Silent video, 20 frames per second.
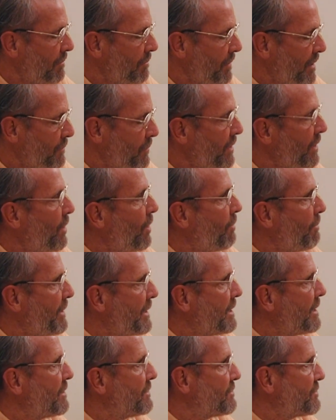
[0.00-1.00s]
We all
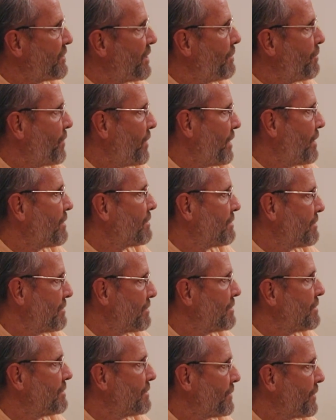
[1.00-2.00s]
begin somewhere.
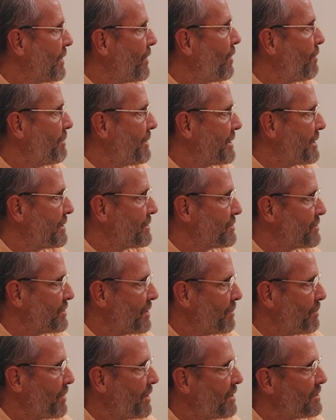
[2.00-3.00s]
We all begin
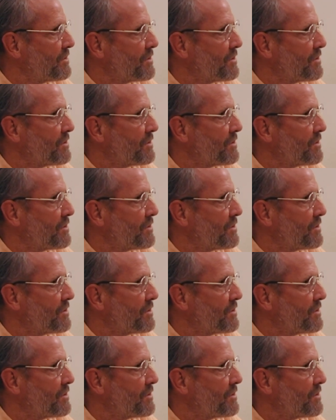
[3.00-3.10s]
somewhere,